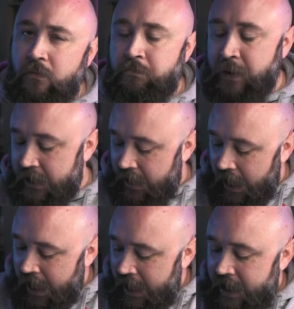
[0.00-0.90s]
but
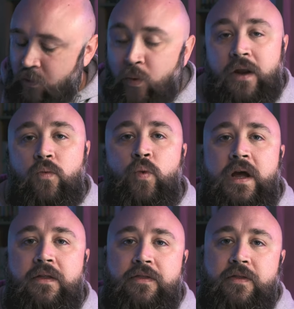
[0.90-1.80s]
I went
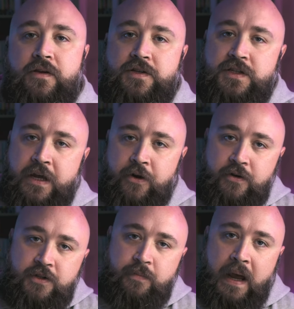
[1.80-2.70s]
with
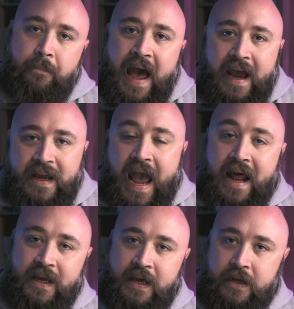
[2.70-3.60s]
Synners by Pat
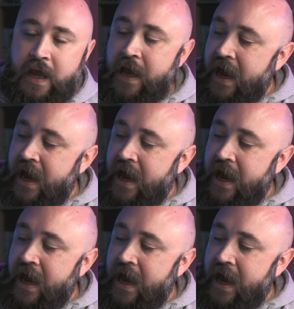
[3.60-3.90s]
Cadigan